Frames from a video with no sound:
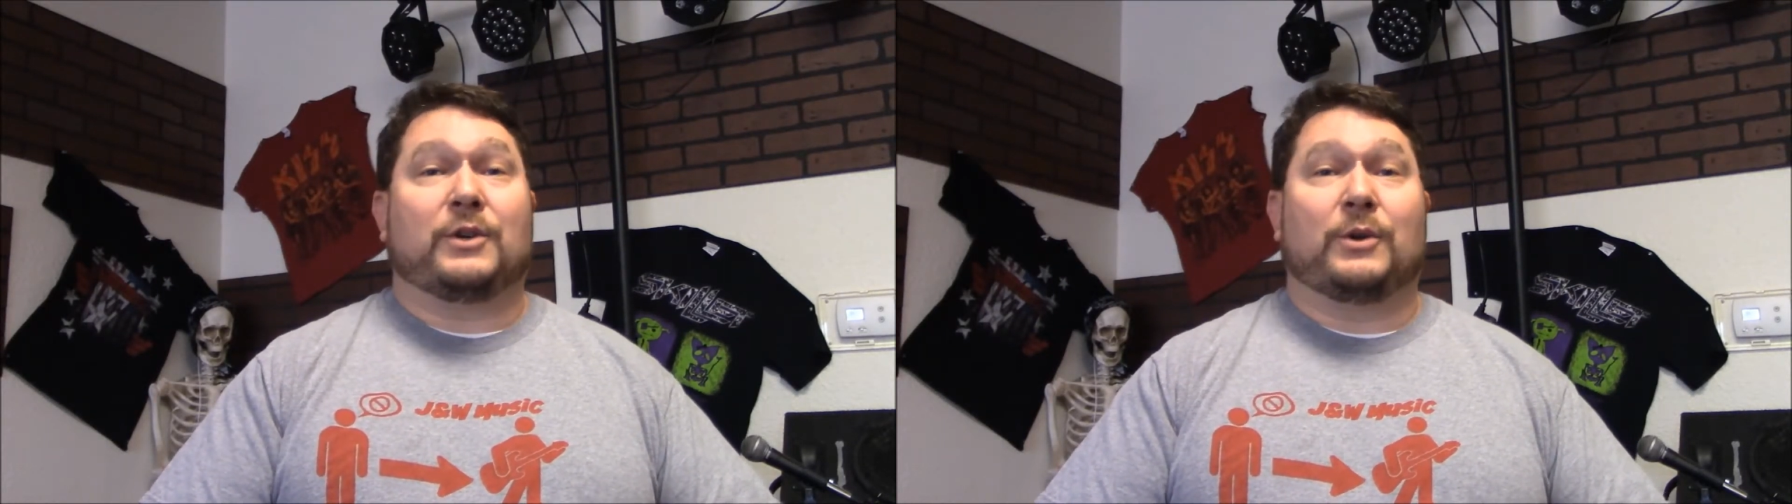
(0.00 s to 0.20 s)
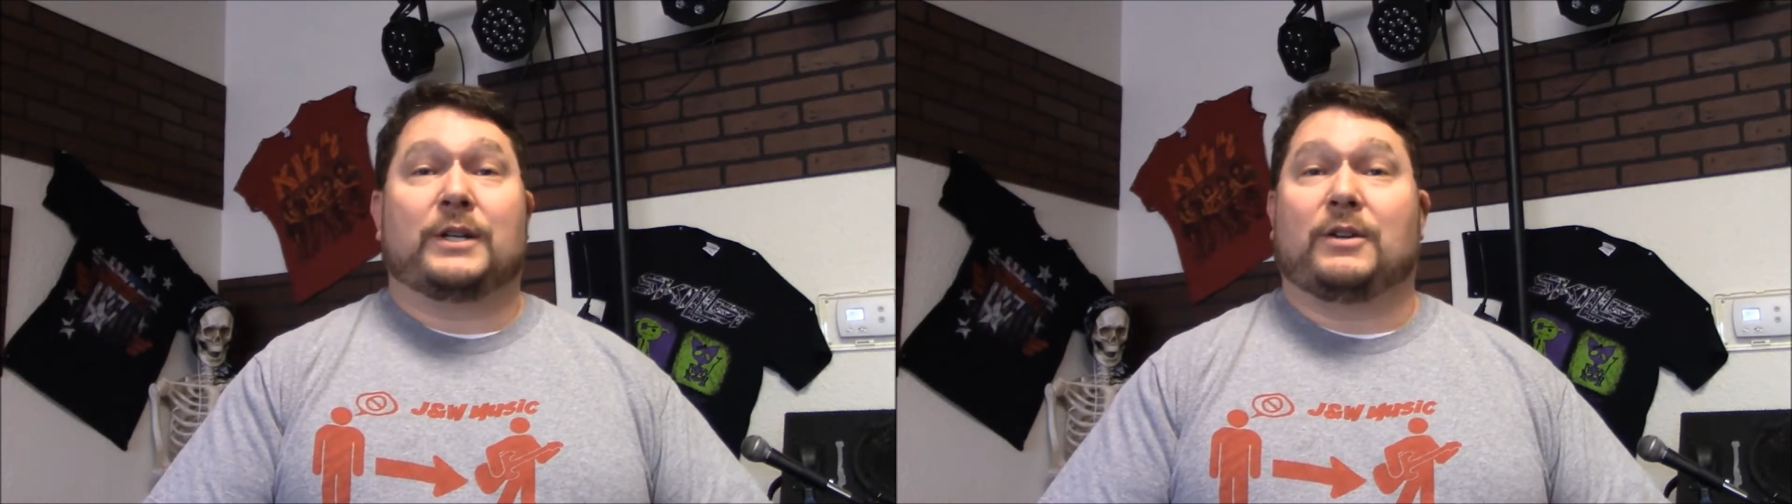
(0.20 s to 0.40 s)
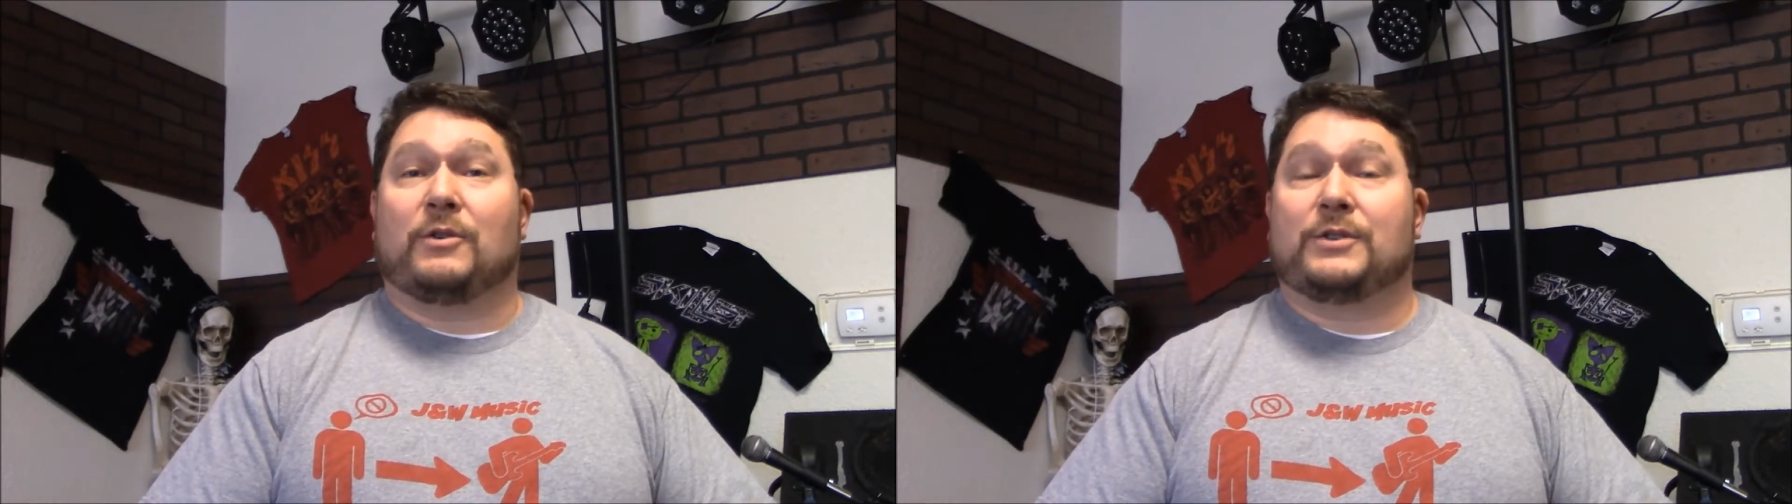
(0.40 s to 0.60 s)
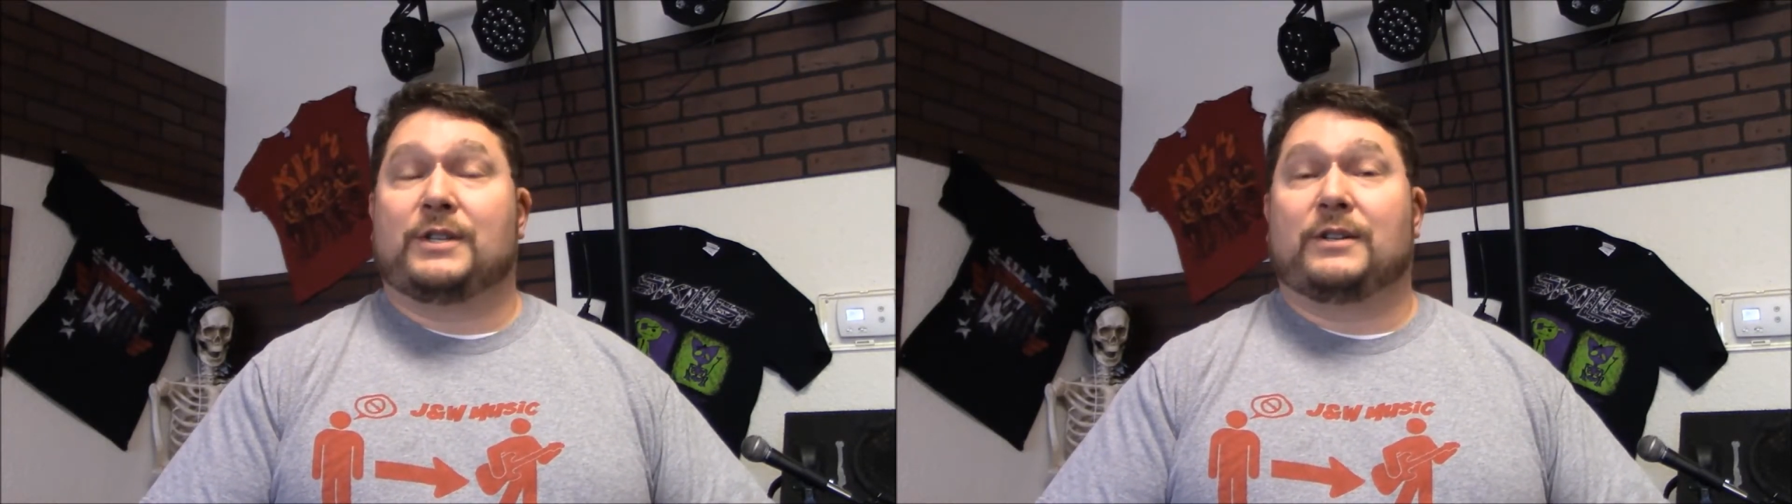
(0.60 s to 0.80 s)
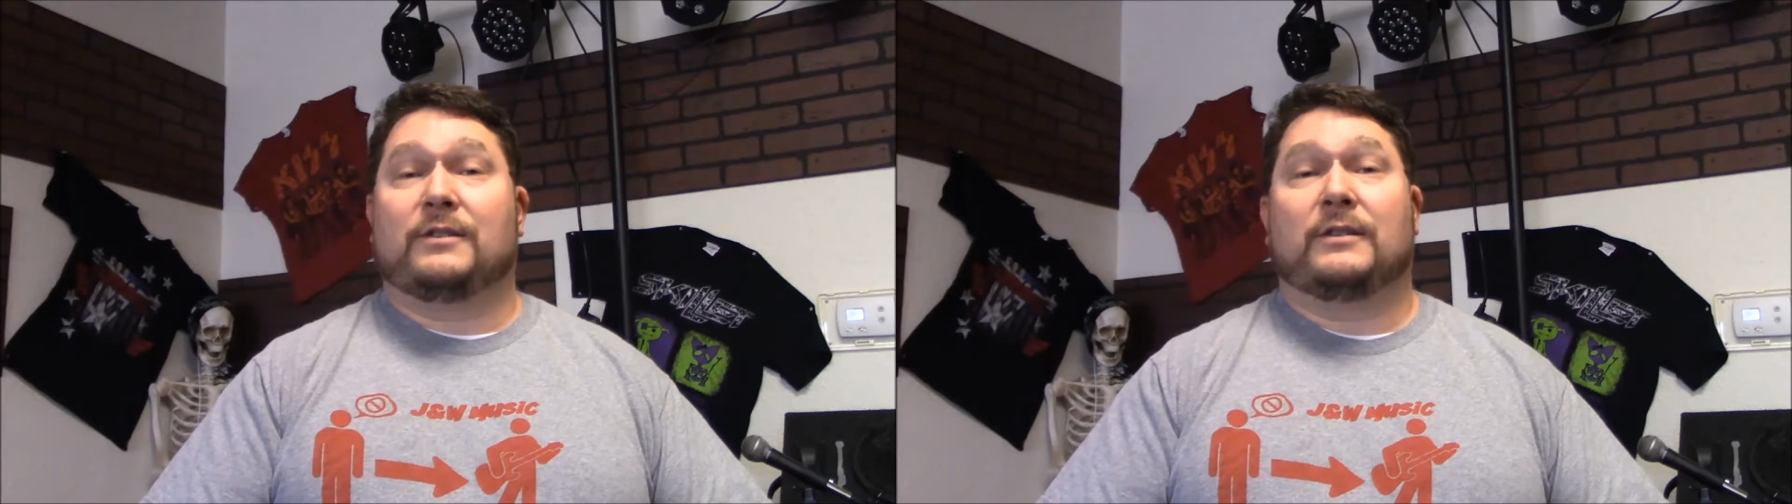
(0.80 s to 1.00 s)
Go to Guitar
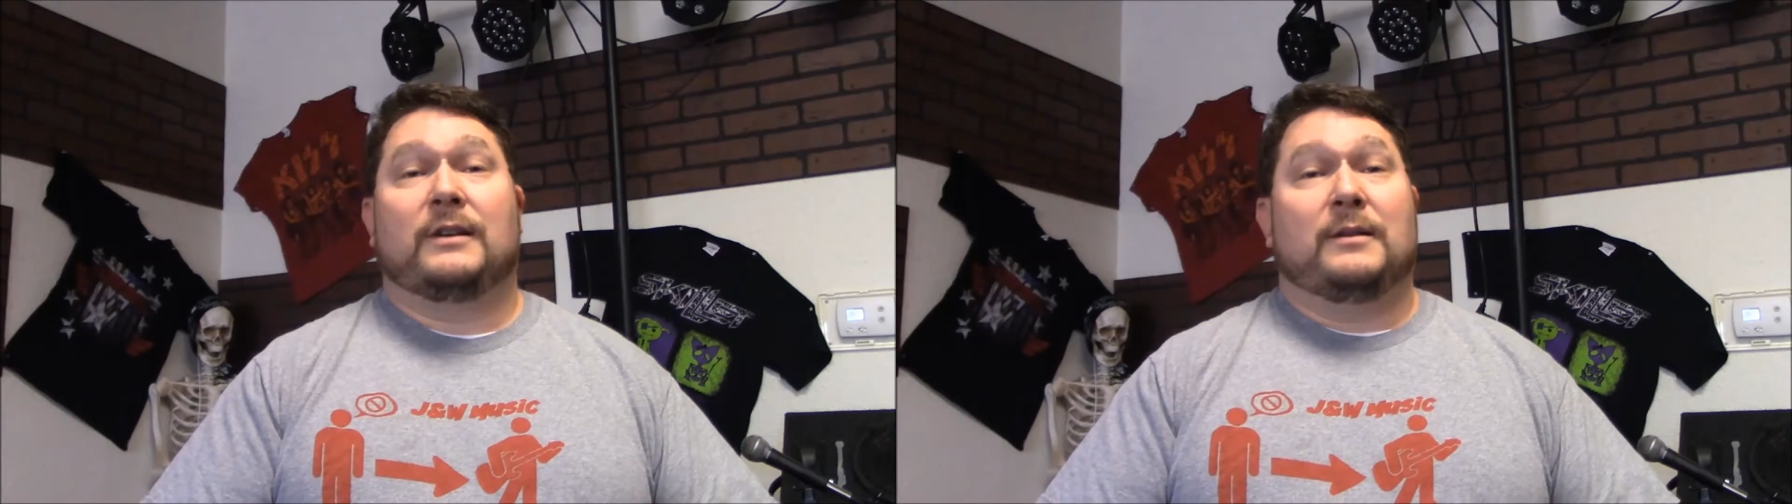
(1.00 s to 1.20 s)
Center,